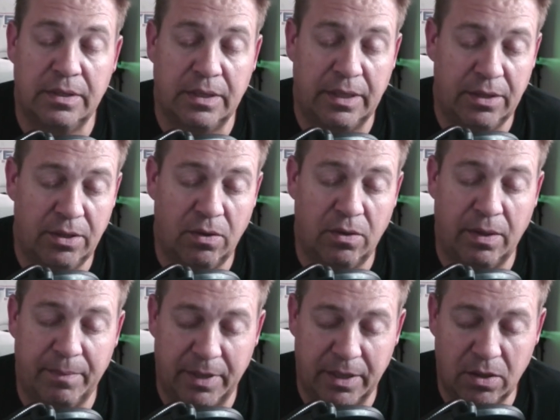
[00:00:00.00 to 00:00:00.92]
I'm
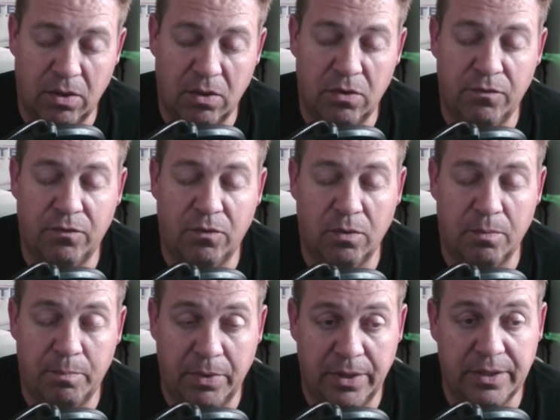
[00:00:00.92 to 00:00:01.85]
on Carnivore,
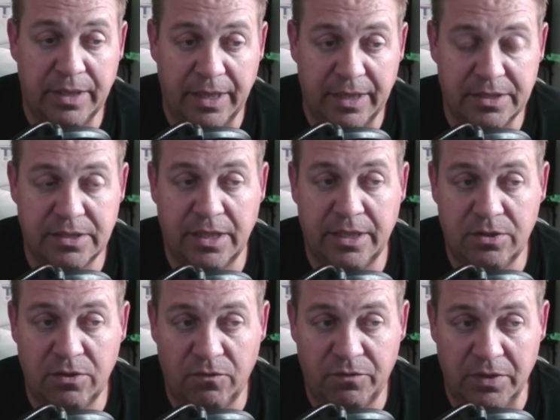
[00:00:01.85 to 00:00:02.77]
but yes, I
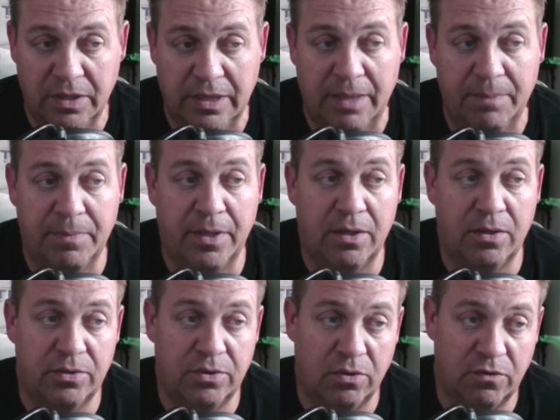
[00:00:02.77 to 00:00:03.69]
do feel a lot
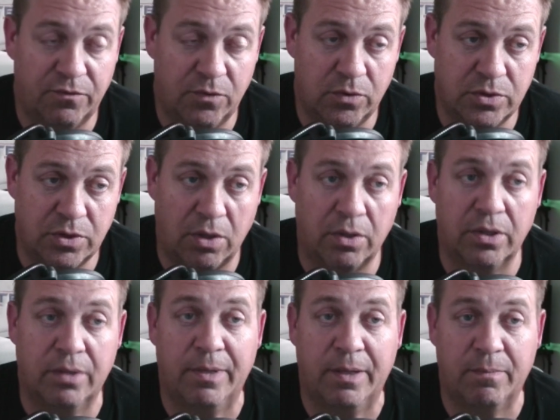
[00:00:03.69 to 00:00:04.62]
better. Those foods are going
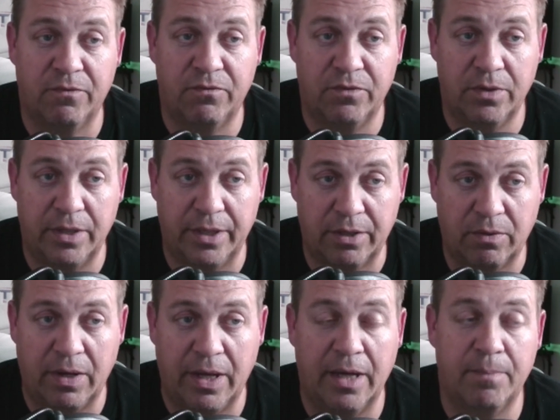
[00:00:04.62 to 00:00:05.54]
to make me feel like
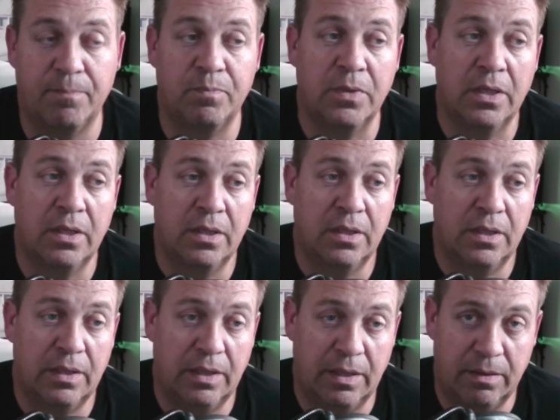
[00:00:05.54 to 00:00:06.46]
crap
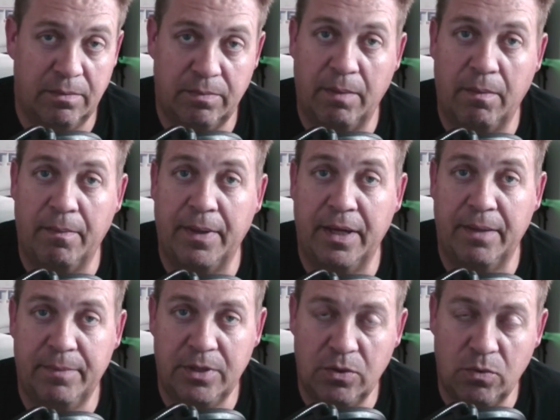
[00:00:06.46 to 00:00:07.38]
and blah, blah, blah. I
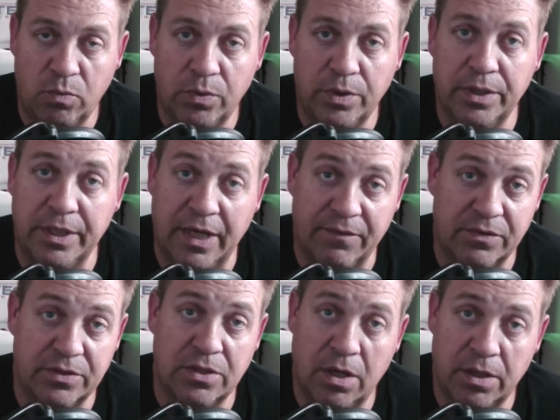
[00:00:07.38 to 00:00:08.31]
mean, you really have
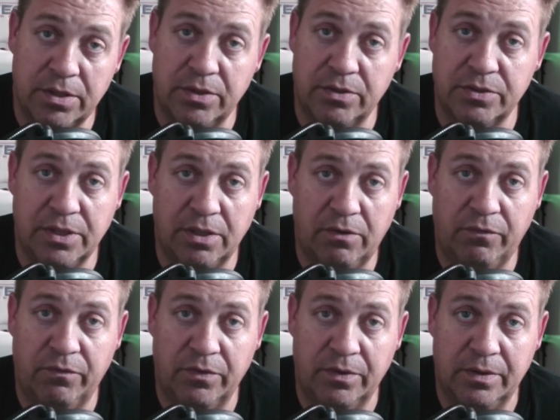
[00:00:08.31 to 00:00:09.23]
to talk to
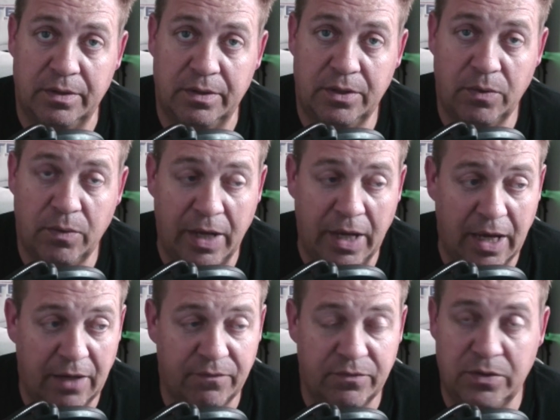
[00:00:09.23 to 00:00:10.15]
yourself. You
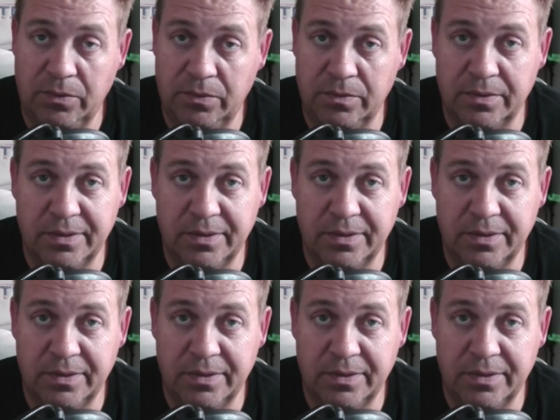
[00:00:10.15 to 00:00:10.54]
have to.